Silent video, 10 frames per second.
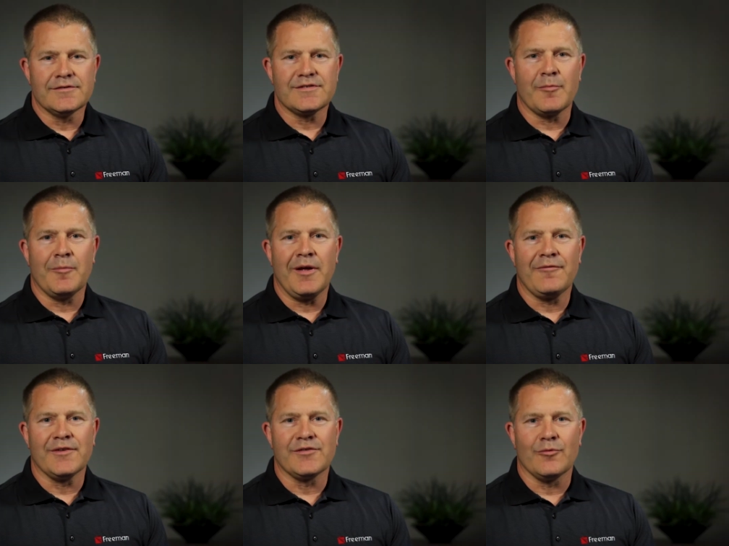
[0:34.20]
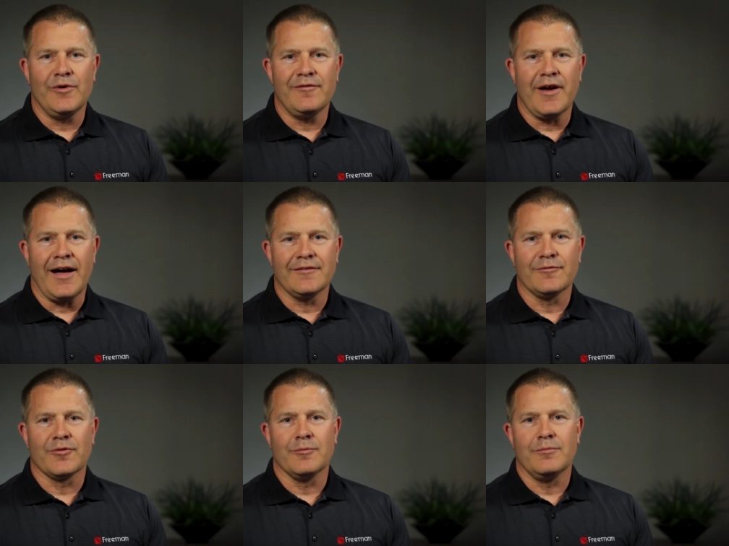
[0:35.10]
Some of the benefits that we've gotten
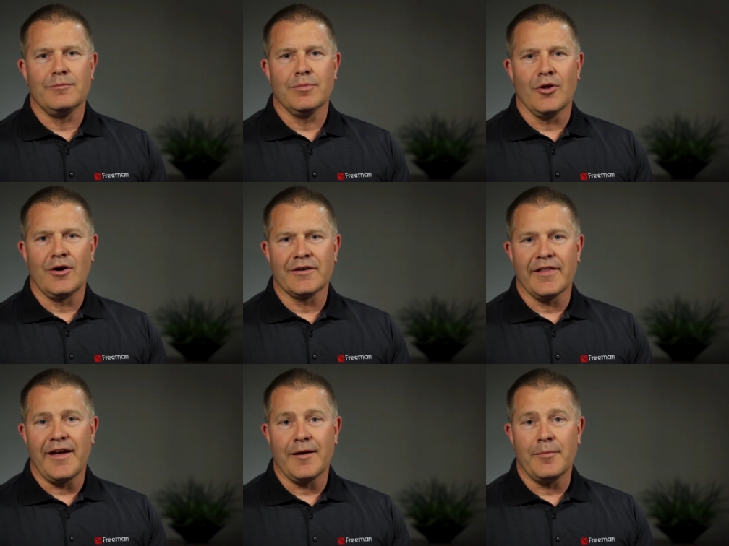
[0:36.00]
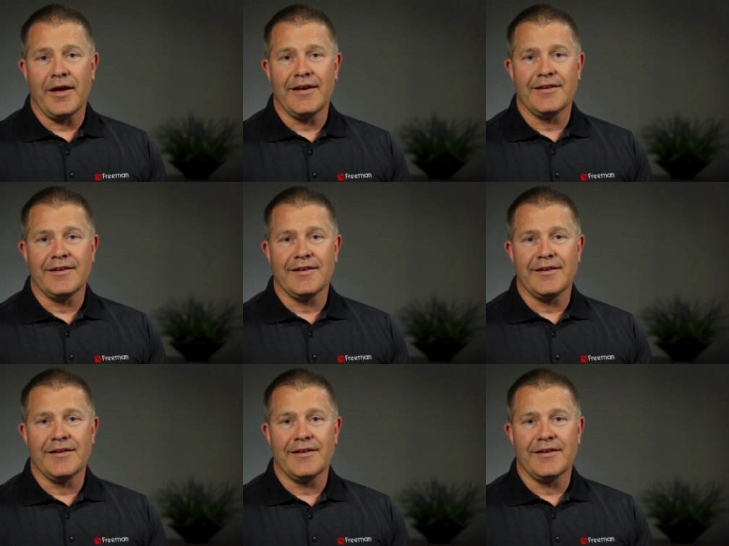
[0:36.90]
from belonging to the AMBA